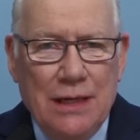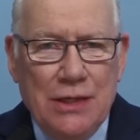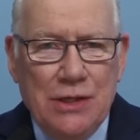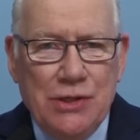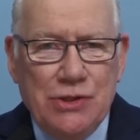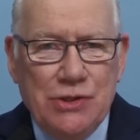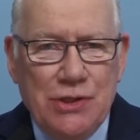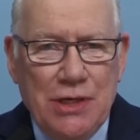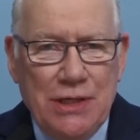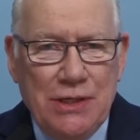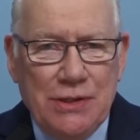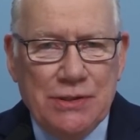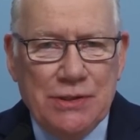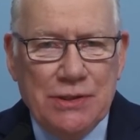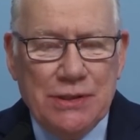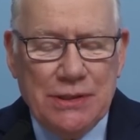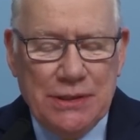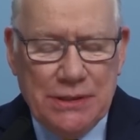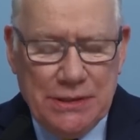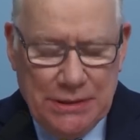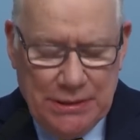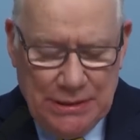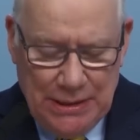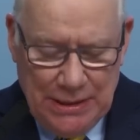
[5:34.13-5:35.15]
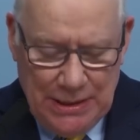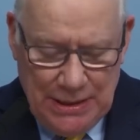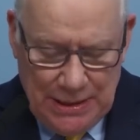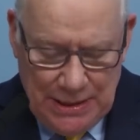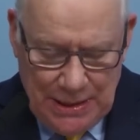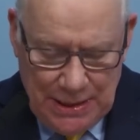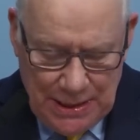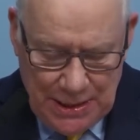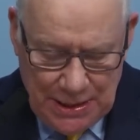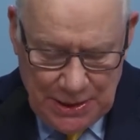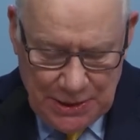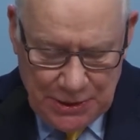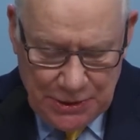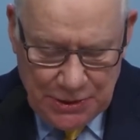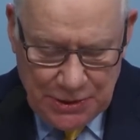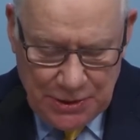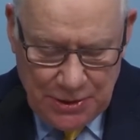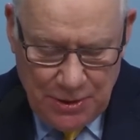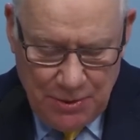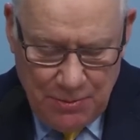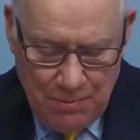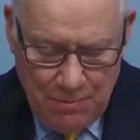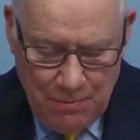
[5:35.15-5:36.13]
Jesus
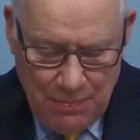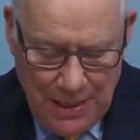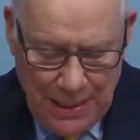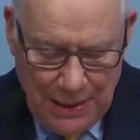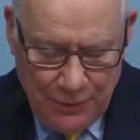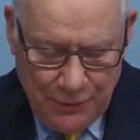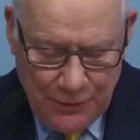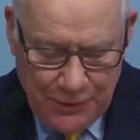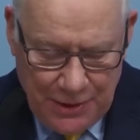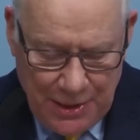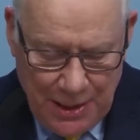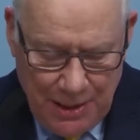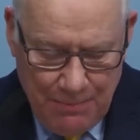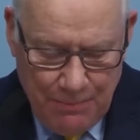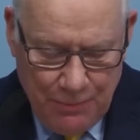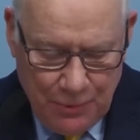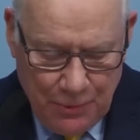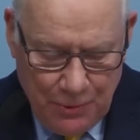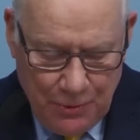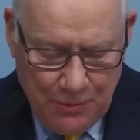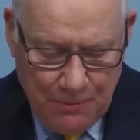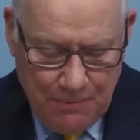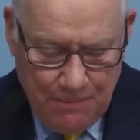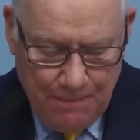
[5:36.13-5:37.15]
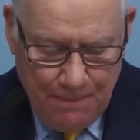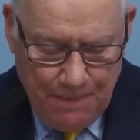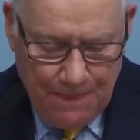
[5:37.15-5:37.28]
is mild-tempered.